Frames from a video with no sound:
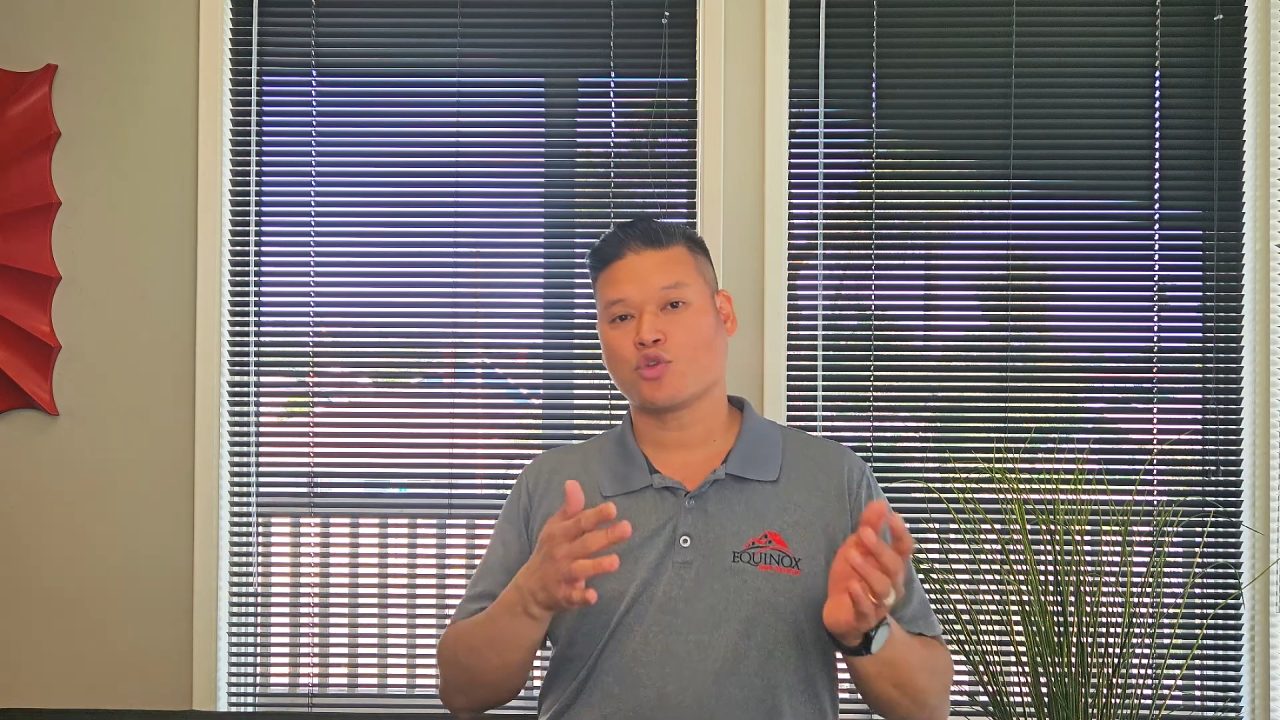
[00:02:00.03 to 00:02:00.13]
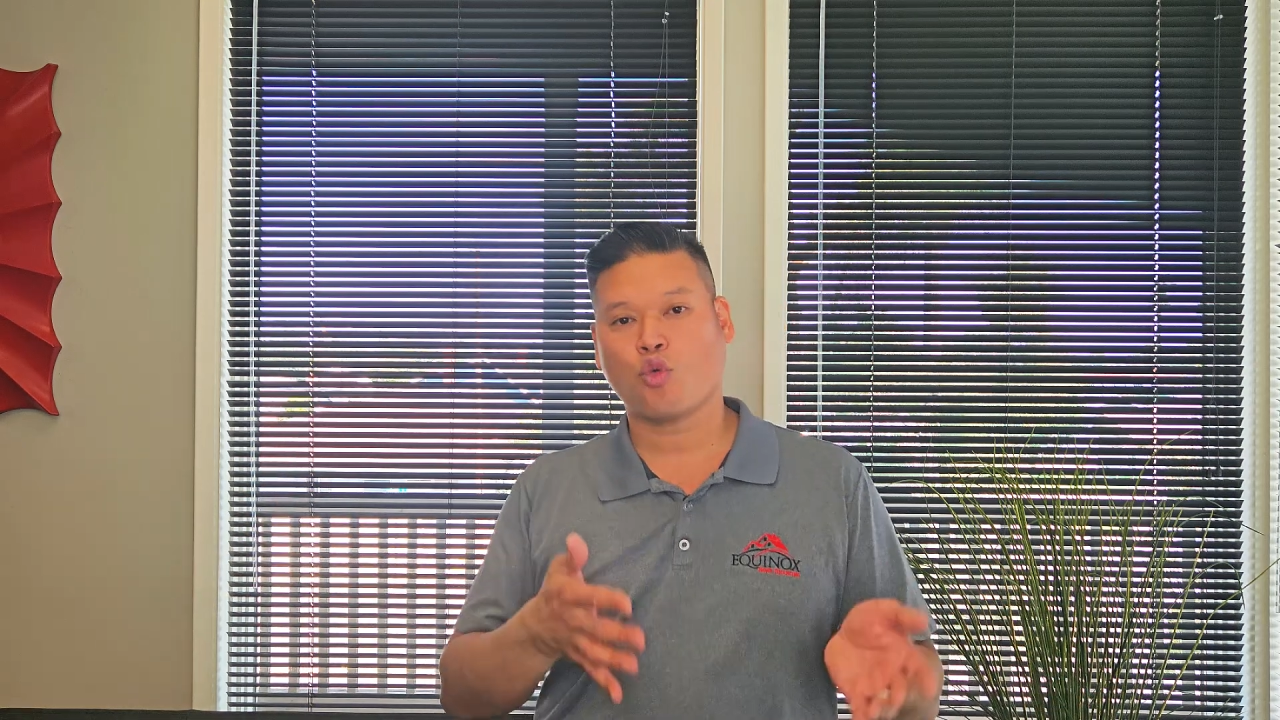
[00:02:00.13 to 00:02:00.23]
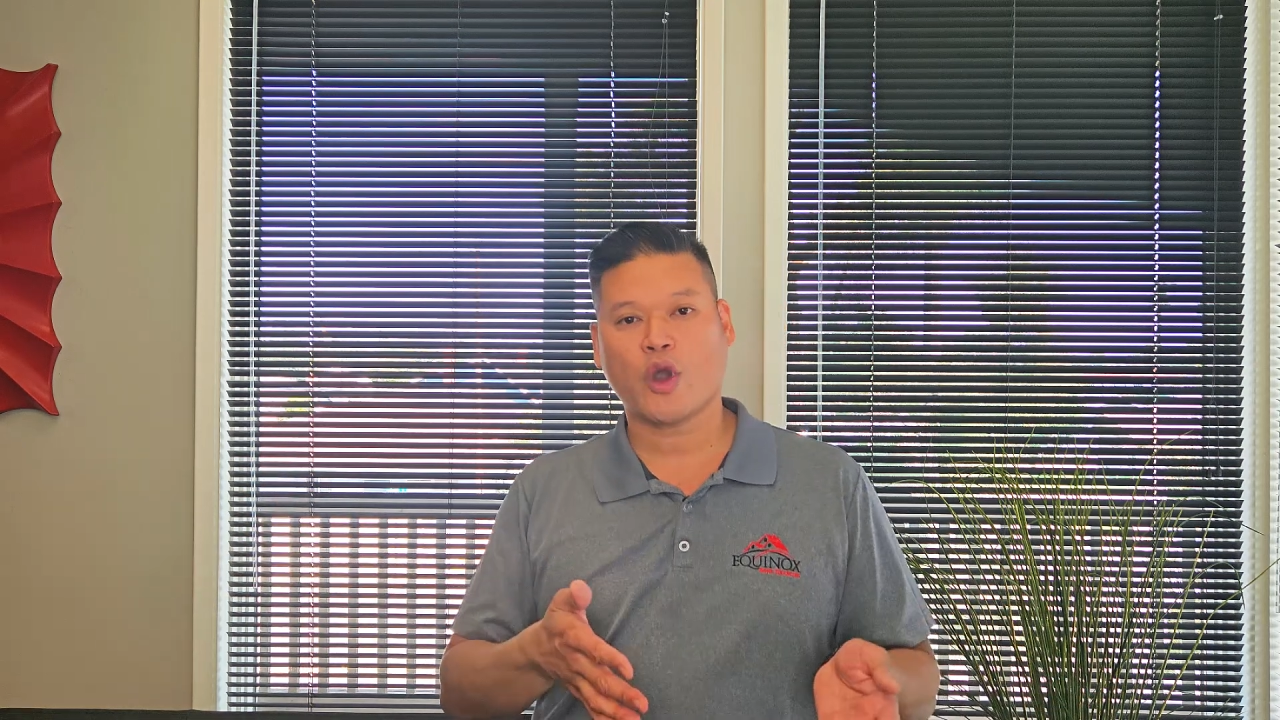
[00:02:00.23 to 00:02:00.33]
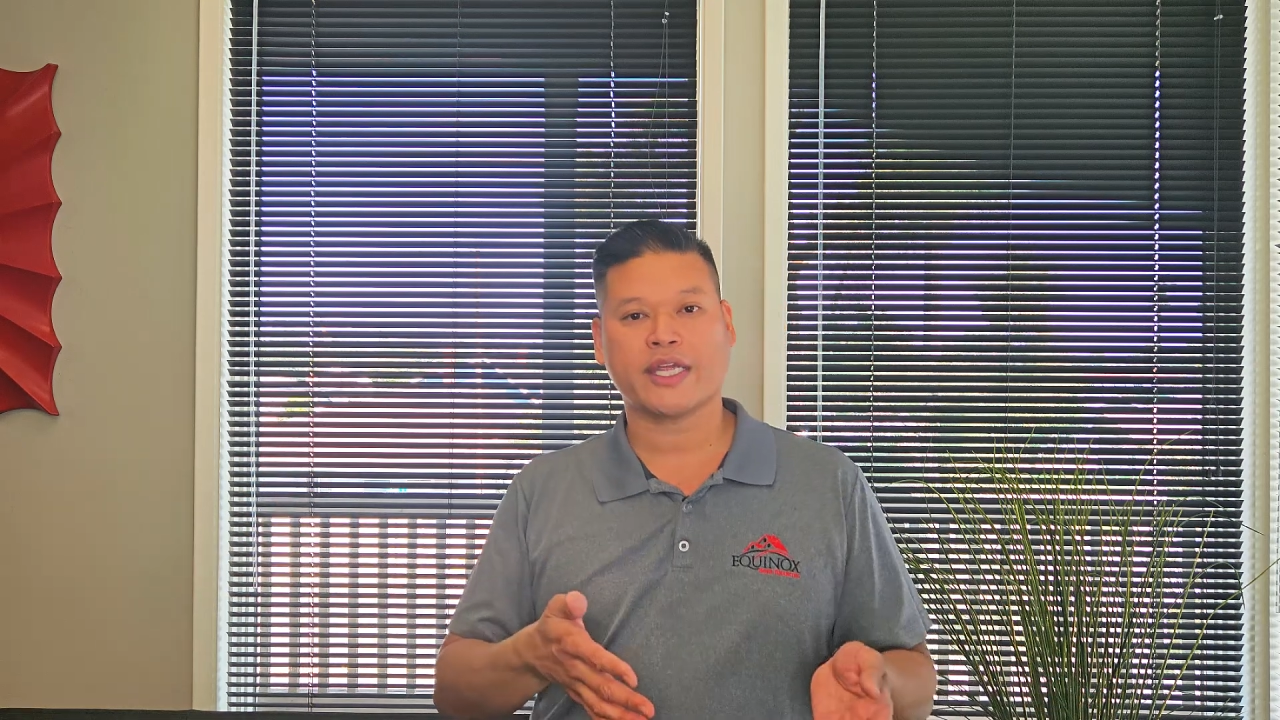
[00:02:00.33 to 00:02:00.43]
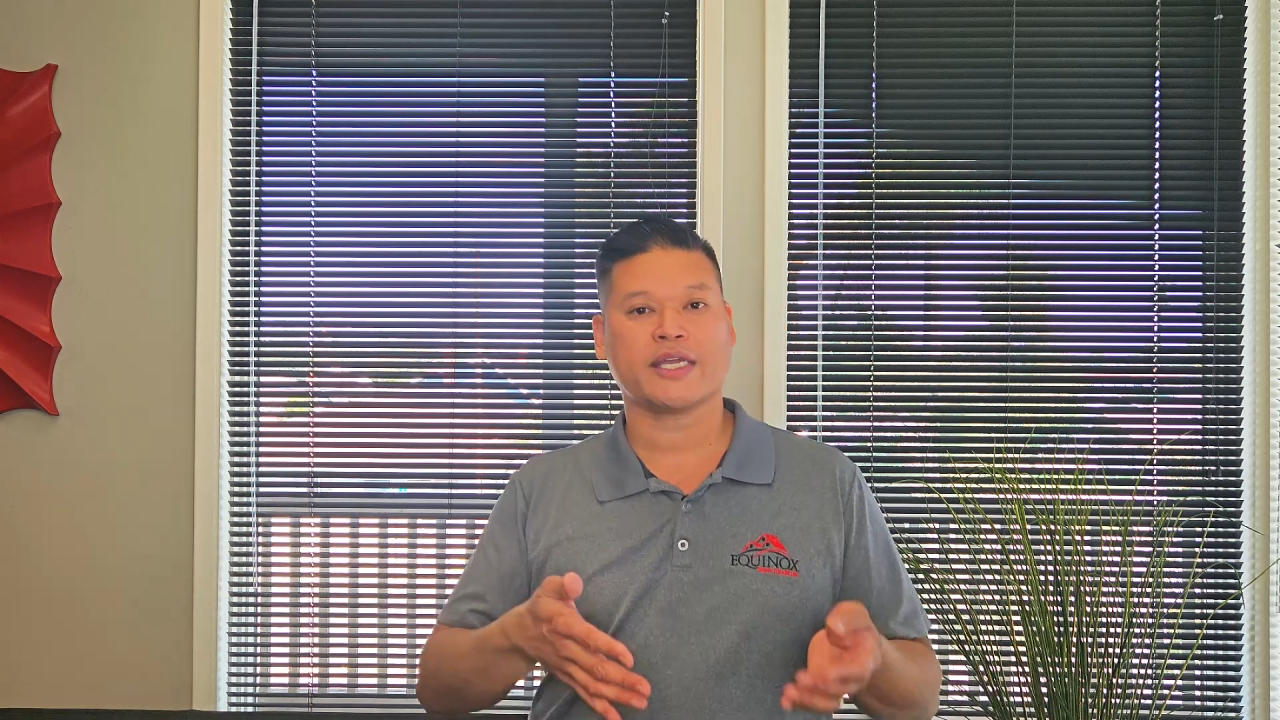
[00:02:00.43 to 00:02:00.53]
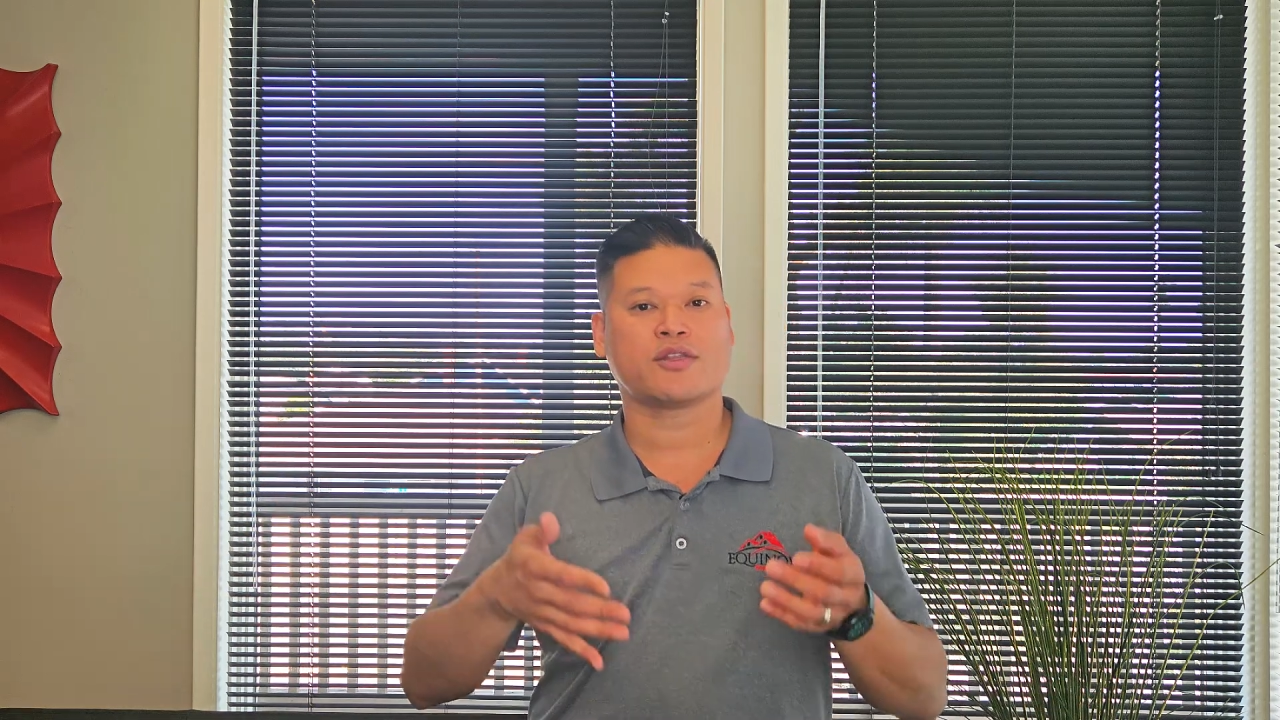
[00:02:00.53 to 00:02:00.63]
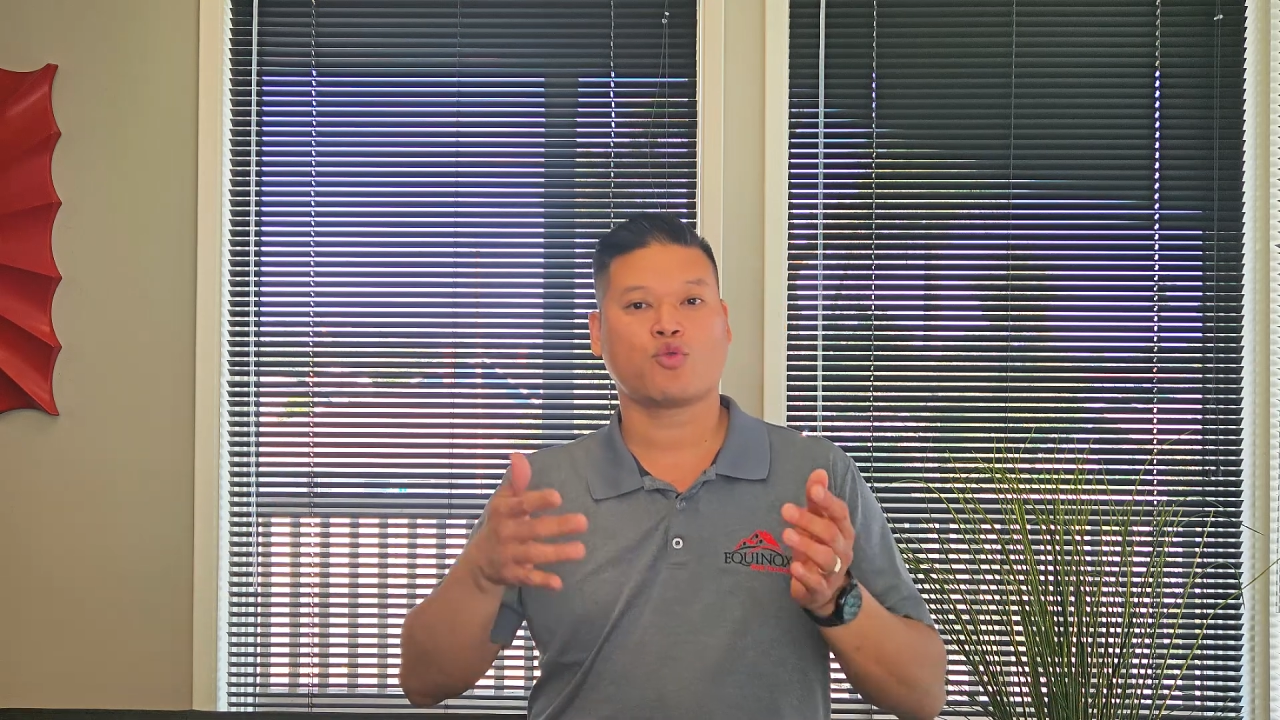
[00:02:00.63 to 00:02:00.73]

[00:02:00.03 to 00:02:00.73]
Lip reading: 20,